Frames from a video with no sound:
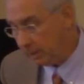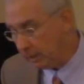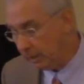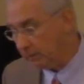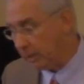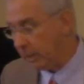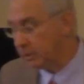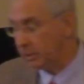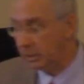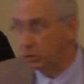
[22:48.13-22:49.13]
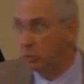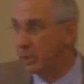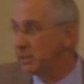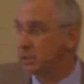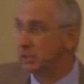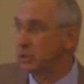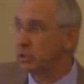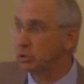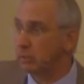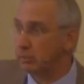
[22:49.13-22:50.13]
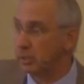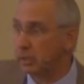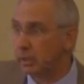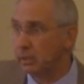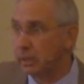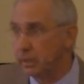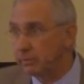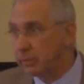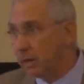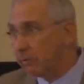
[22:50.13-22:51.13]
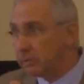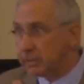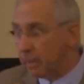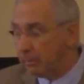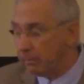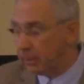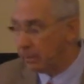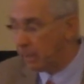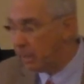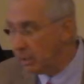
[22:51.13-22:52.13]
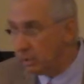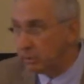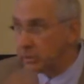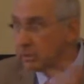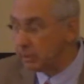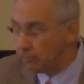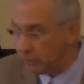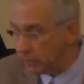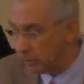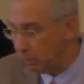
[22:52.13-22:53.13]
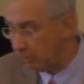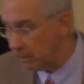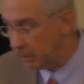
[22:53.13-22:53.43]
And the devil actually twists Scripture here. He leaves out some of it, uses it for his own